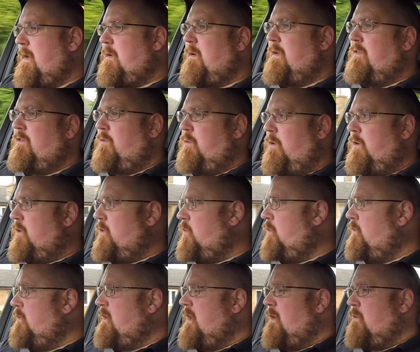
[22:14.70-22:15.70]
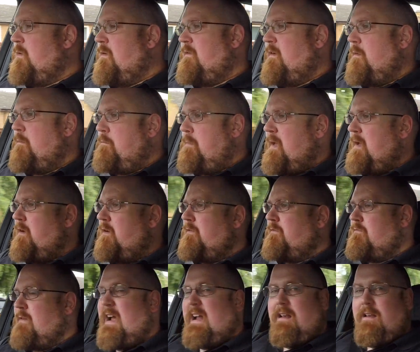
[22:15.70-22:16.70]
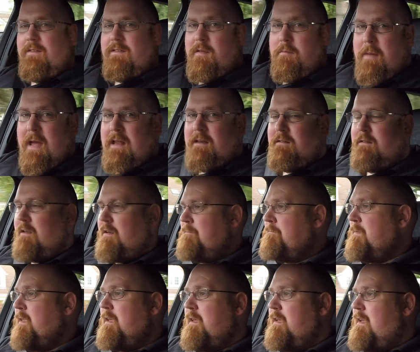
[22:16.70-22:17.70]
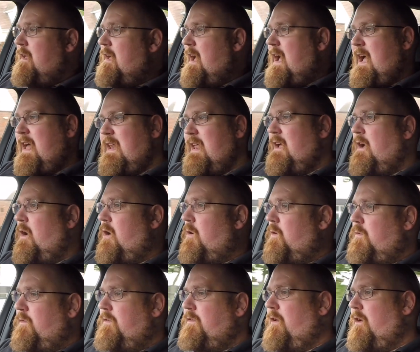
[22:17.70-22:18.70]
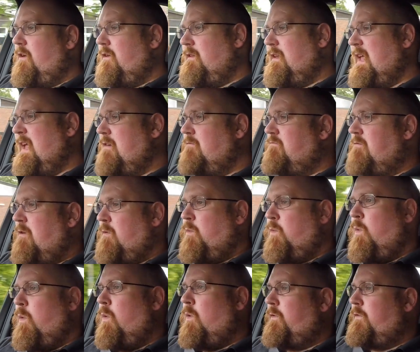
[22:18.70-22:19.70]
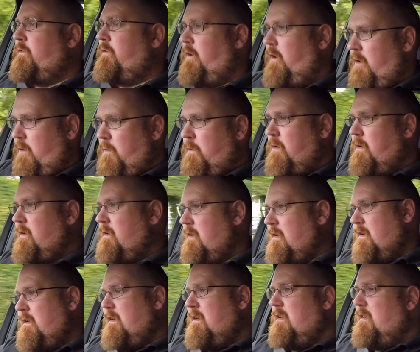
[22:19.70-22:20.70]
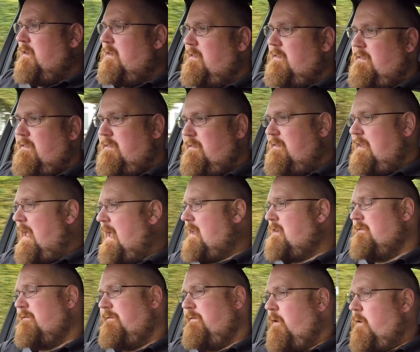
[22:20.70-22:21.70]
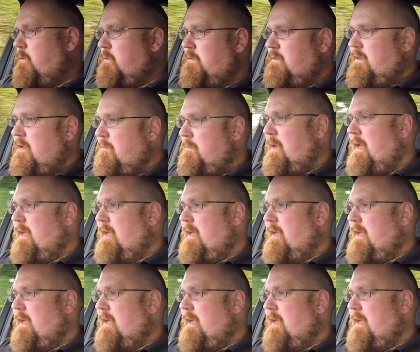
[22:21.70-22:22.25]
into a corner with a bit of reckless abandon, and it holds on. It rewards you tenfold compared